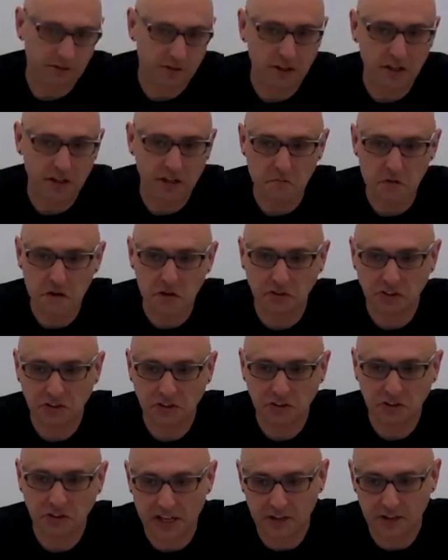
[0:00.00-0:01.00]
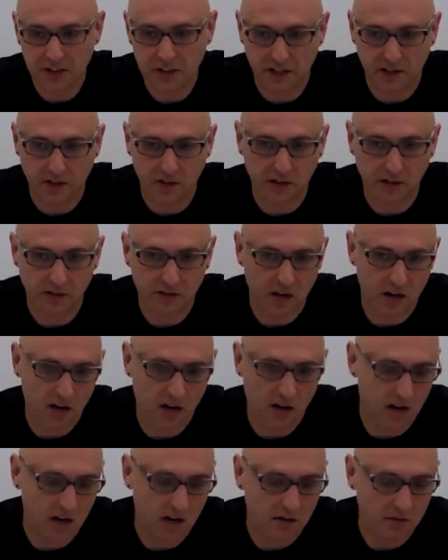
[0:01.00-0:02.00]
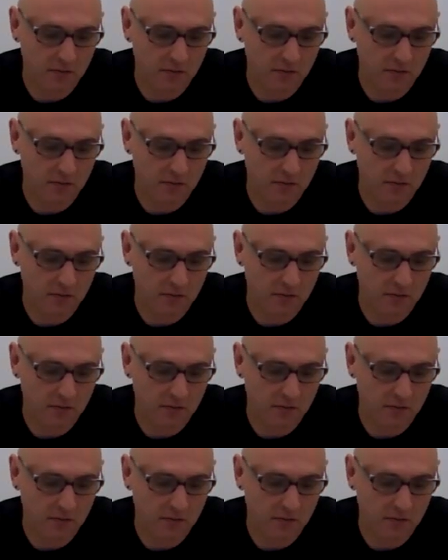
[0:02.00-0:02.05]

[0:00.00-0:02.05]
If you think about the data center